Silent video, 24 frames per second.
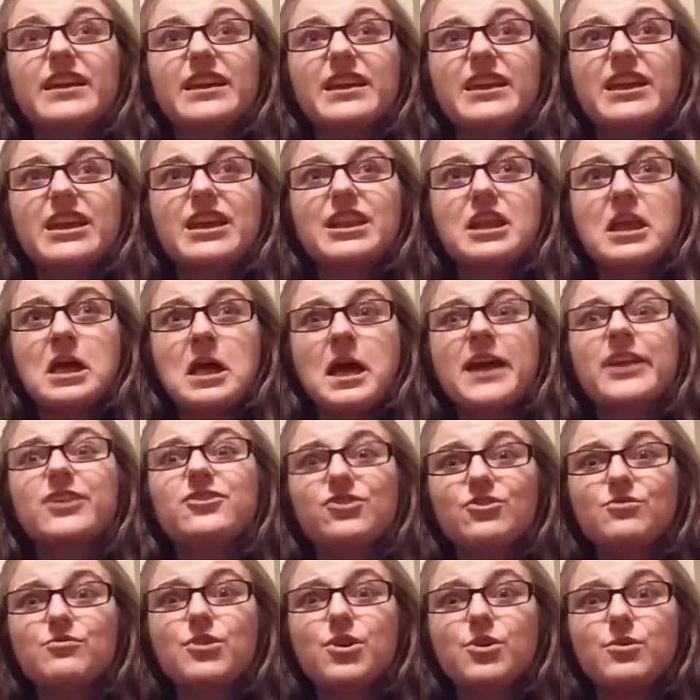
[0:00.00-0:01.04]
And I
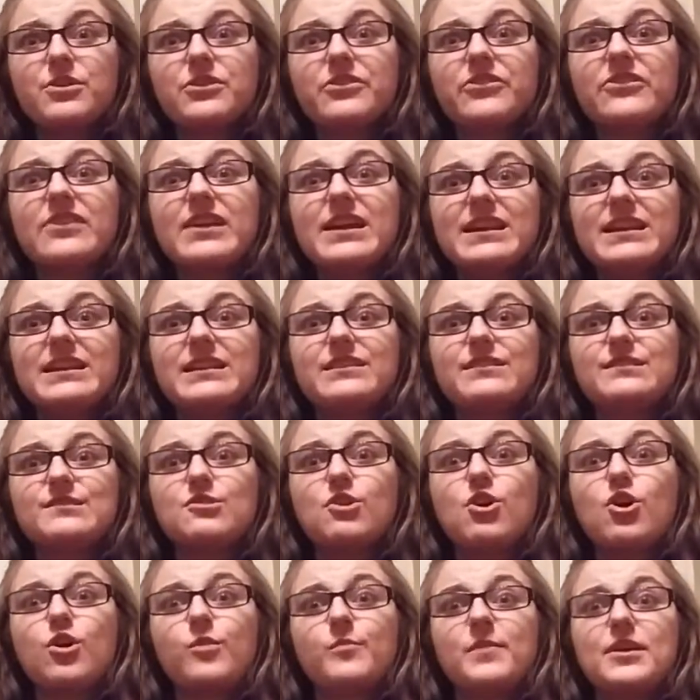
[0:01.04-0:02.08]
do notice that it is
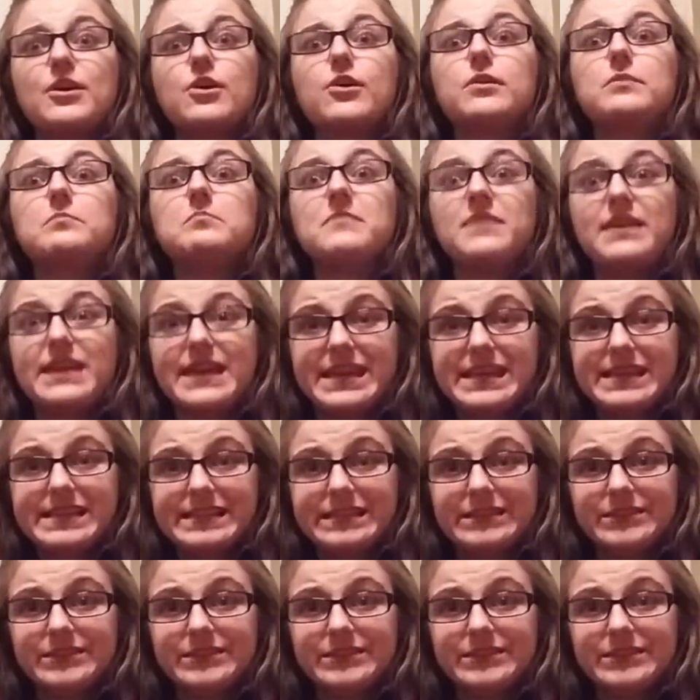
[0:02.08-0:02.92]
calming on me.